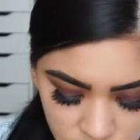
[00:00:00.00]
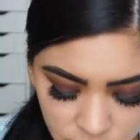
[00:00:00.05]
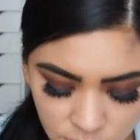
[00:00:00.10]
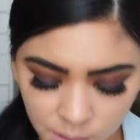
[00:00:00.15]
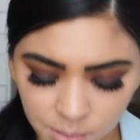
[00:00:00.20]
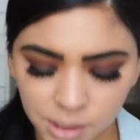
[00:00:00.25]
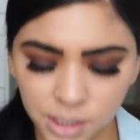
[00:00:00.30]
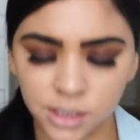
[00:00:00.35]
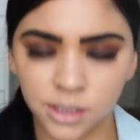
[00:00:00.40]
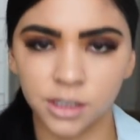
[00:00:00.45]

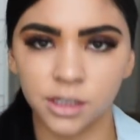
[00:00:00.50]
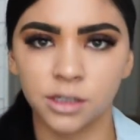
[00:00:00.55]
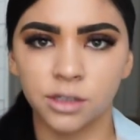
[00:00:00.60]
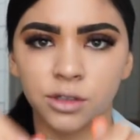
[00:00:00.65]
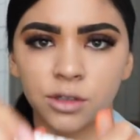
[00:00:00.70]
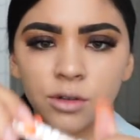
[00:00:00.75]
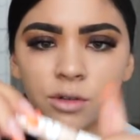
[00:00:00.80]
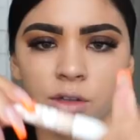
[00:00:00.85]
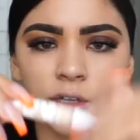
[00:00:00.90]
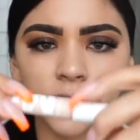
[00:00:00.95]
Let me see.
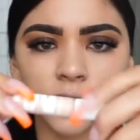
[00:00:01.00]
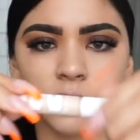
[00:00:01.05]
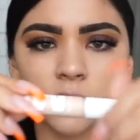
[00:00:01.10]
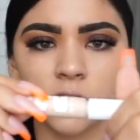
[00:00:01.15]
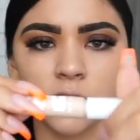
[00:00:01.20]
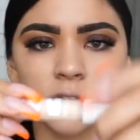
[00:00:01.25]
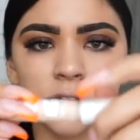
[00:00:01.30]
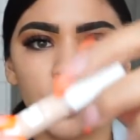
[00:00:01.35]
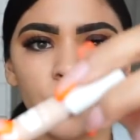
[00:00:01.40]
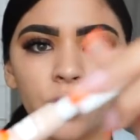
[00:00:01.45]
So like,
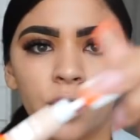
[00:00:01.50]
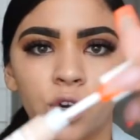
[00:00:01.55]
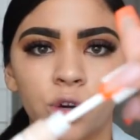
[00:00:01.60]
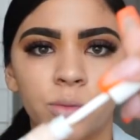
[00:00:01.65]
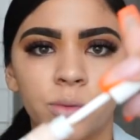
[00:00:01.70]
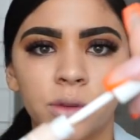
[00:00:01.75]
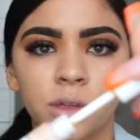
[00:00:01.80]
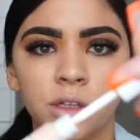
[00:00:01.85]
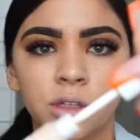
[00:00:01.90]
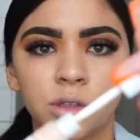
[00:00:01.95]
look, when I
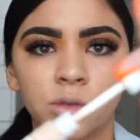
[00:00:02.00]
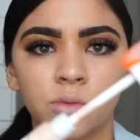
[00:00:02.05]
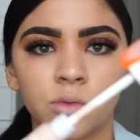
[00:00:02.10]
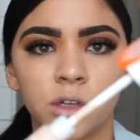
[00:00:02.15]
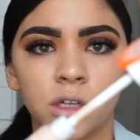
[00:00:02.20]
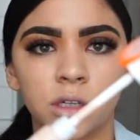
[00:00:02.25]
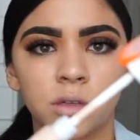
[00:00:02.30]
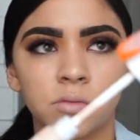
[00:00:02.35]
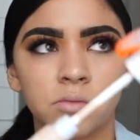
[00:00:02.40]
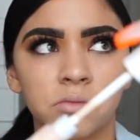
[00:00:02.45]
open this
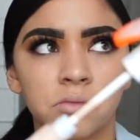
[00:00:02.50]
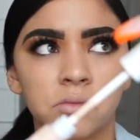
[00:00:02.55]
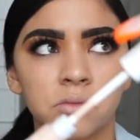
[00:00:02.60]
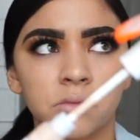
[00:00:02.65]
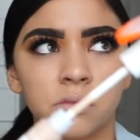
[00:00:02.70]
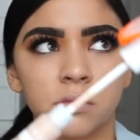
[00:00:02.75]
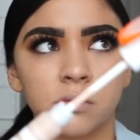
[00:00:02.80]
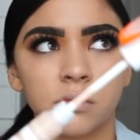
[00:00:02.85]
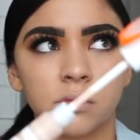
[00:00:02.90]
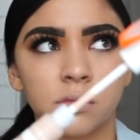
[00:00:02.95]
one,
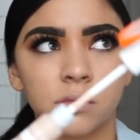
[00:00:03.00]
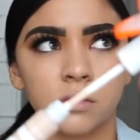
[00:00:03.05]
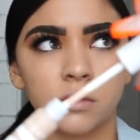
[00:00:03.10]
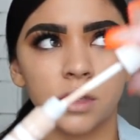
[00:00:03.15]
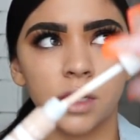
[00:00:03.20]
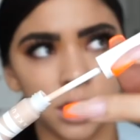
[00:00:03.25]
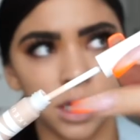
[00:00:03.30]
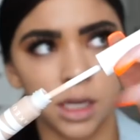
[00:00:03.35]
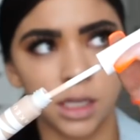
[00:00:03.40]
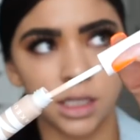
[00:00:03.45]

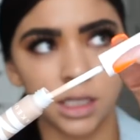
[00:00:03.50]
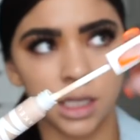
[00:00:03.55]
it's